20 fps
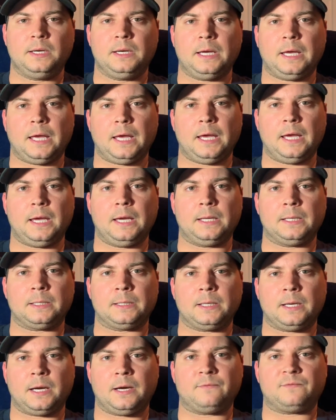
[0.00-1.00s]

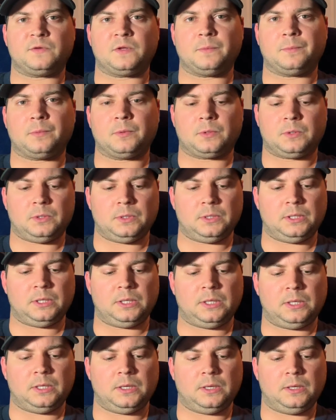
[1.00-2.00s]
And I've
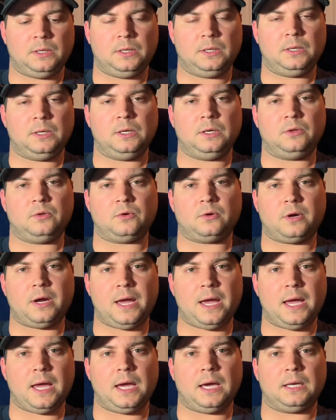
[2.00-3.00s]
typically either
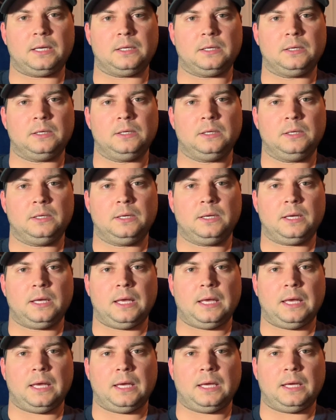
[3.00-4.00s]
had
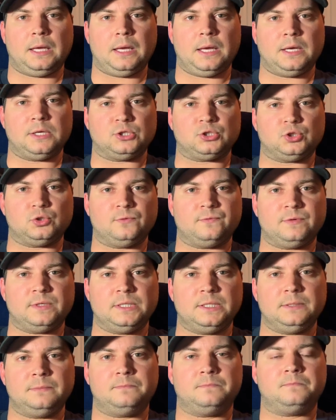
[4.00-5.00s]
a
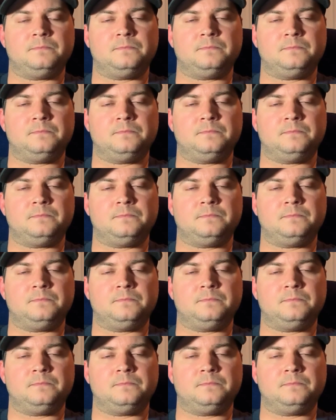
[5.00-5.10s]
SUV,